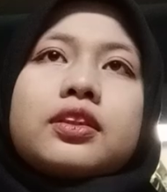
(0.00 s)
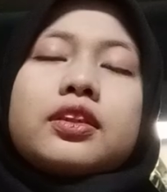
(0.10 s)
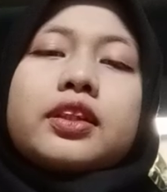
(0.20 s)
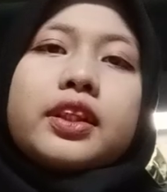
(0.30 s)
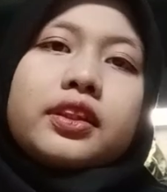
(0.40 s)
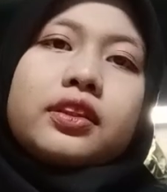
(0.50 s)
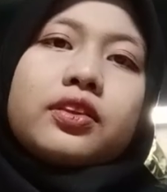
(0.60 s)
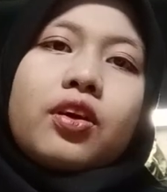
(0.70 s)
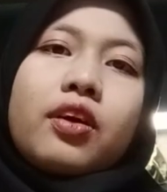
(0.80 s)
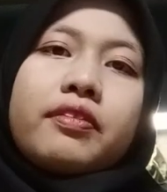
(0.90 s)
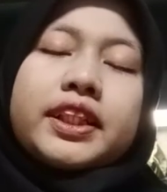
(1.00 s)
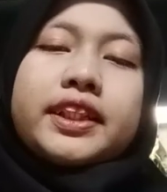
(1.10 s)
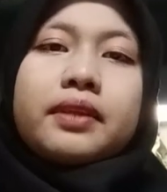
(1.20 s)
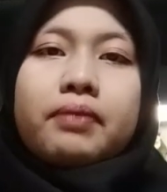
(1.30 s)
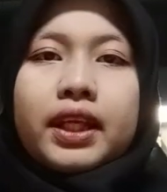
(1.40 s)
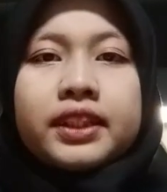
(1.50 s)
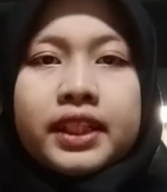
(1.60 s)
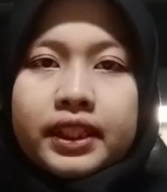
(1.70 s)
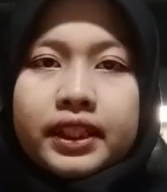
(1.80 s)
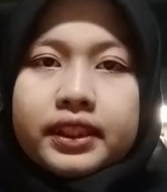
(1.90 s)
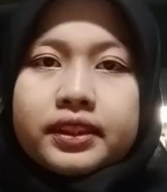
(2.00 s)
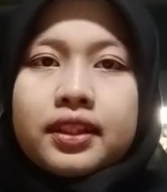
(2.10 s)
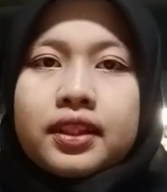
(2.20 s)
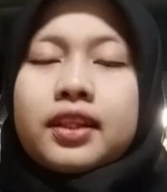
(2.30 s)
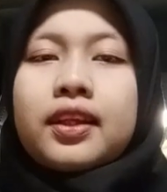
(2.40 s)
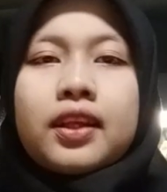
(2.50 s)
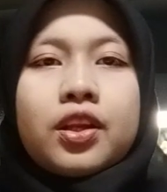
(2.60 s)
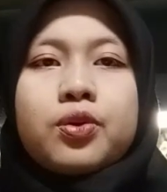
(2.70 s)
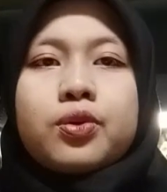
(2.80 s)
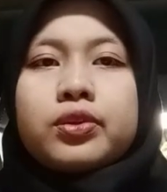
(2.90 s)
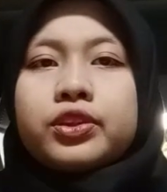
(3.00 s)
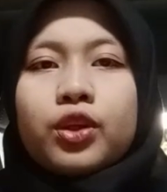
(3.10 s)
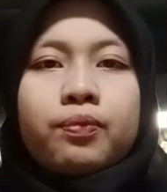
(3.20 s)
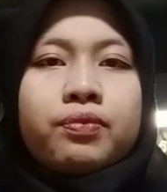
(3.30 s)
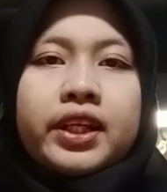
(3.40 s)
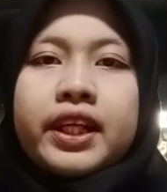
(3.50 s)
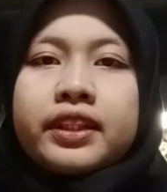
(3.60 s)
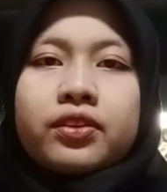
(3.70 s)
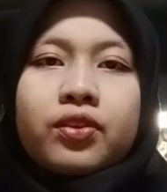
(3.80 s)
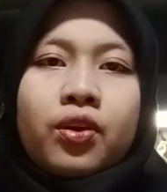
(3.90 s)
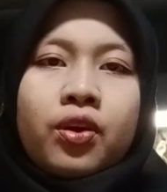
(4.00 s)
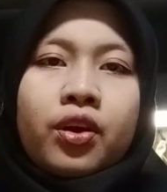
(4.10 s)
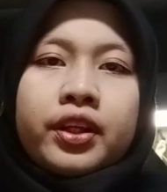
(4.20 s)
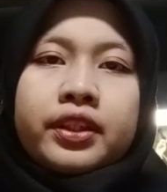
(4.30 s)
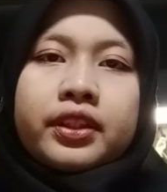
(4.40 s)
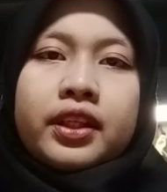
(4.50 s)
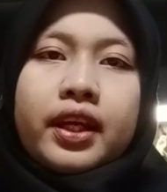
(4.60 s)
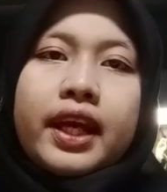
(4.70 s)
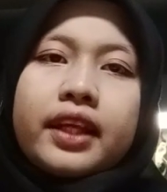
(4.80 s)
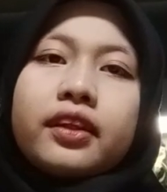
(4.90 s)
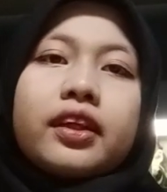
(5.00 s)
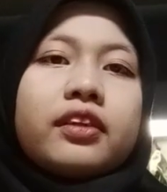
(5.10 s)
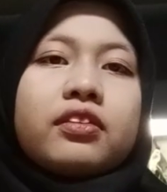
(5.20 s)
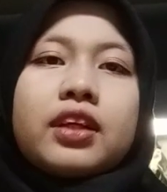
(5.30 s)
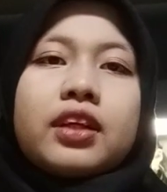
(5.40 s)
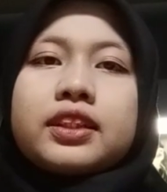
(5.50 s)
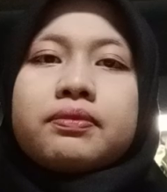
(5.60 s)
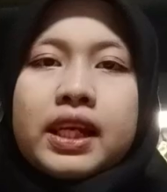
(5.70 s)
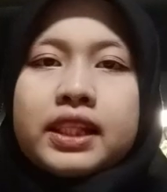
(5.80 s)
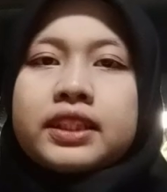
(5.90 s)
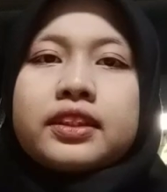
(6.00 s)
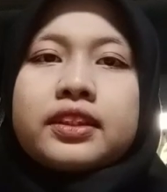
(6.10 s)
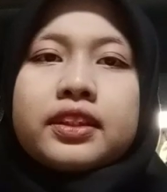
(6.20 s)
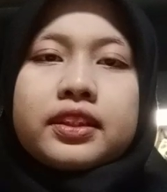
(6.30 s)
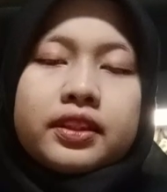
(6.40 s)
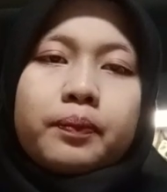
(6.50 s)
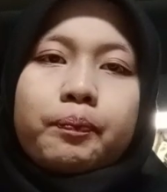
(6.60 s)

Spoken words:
In conventional banking, loans operate on an interest-based system.